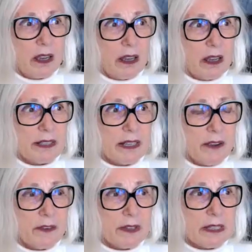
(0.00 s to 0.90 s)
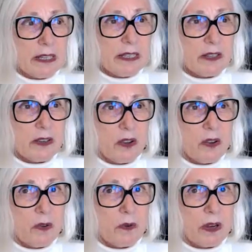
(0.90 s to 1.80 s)
uh, San
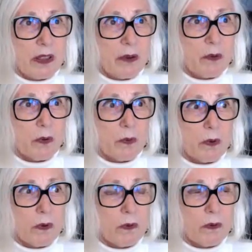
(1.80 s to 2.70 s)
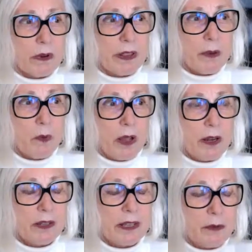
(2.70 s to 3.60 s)
Francisco, where they were where they
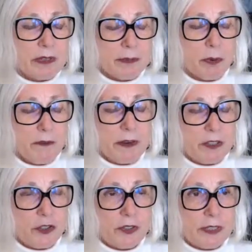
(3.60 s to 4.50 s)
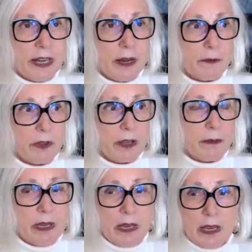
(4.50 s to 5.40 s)
wanted. It was a perfect setup for
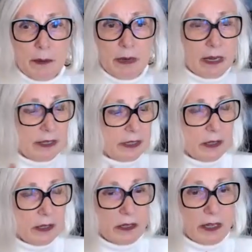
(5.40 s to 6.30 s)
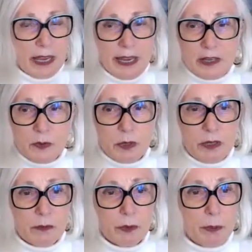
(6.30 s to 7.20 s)
them because the, the ladies
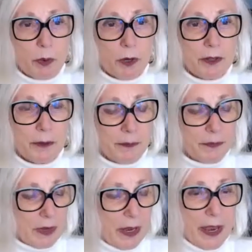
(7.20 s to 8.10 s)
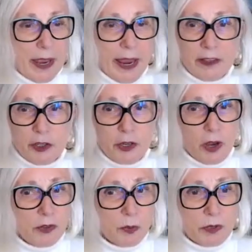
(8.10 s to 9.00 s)
wouldn't report them, and the
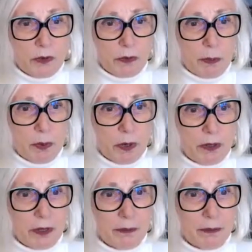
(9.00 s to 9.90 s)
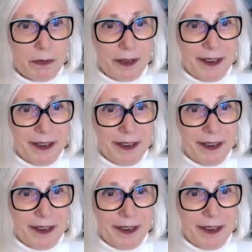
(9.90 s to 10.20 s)
Johns wouldn't report them.